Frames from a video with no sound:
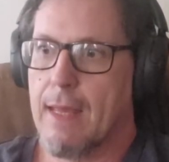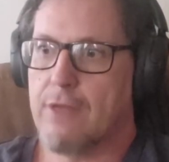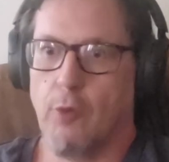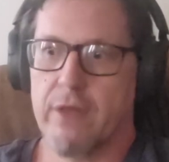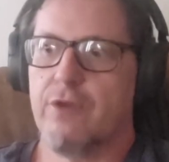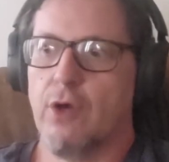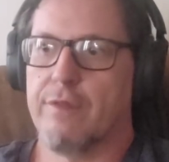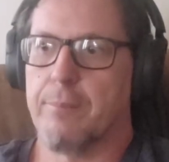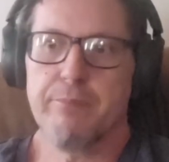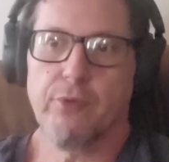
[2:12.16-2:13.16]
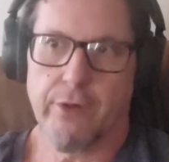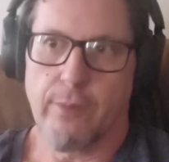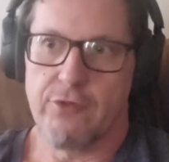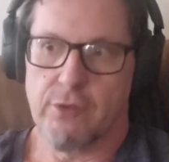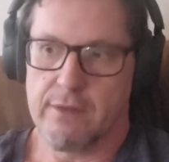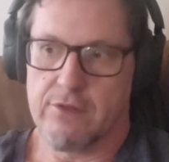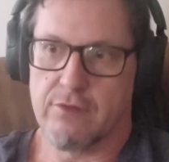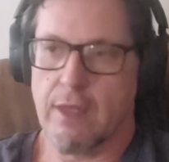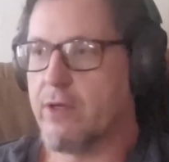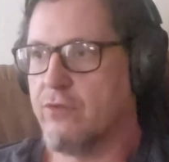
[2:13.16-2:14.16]
so much so that the people that are around you, like the
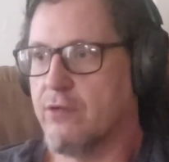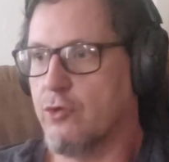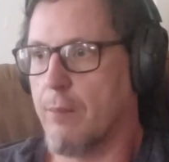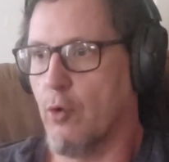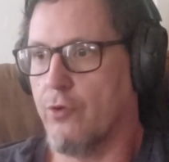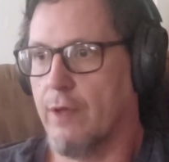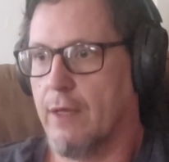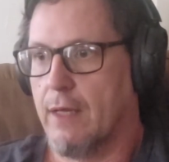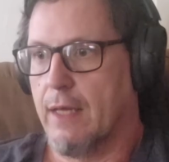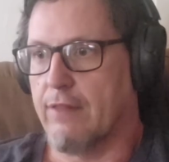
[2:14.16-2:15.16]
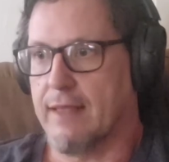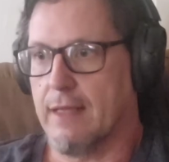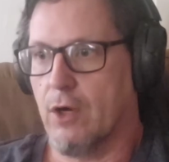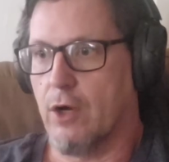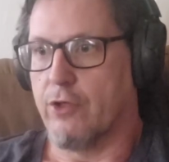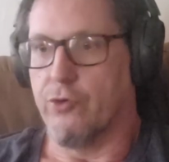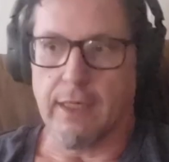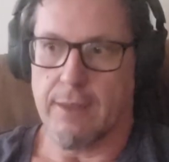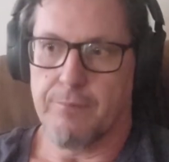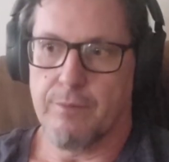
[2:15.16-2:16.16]
celebrities that you uphold and think are
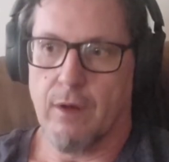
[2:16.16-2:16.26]
unique,